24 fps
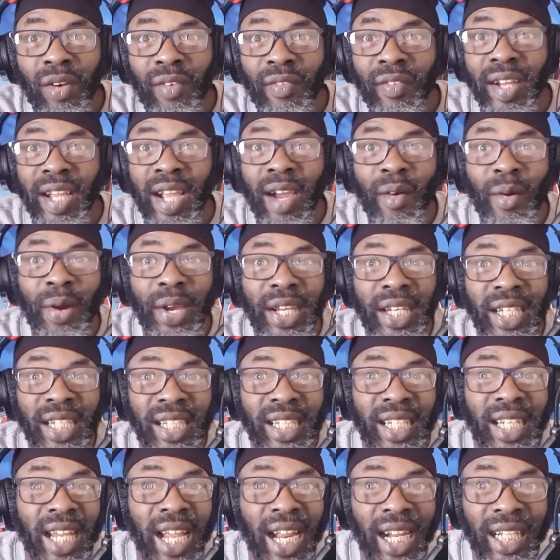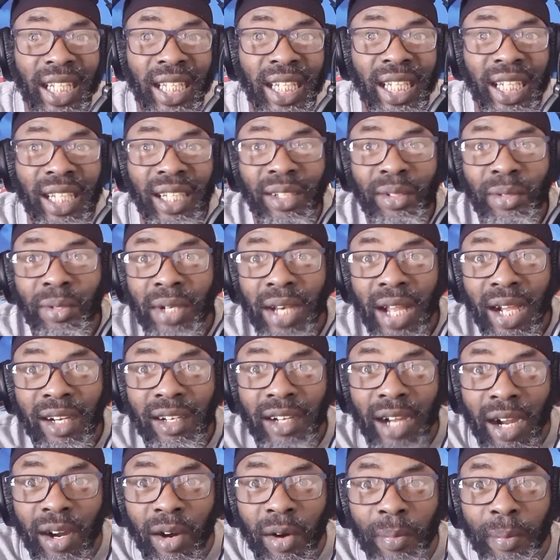over here where any day a king would have
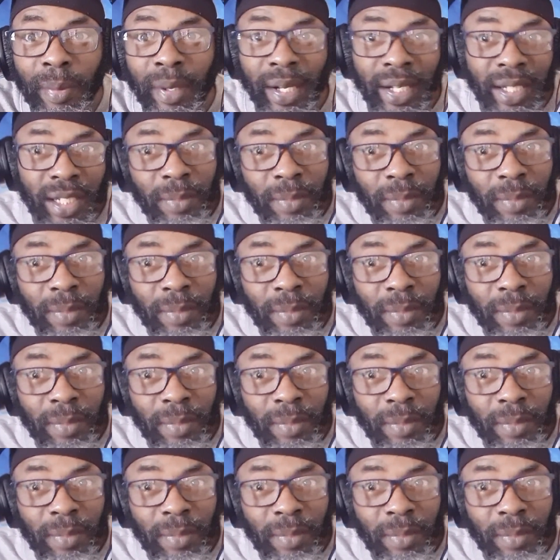crack up,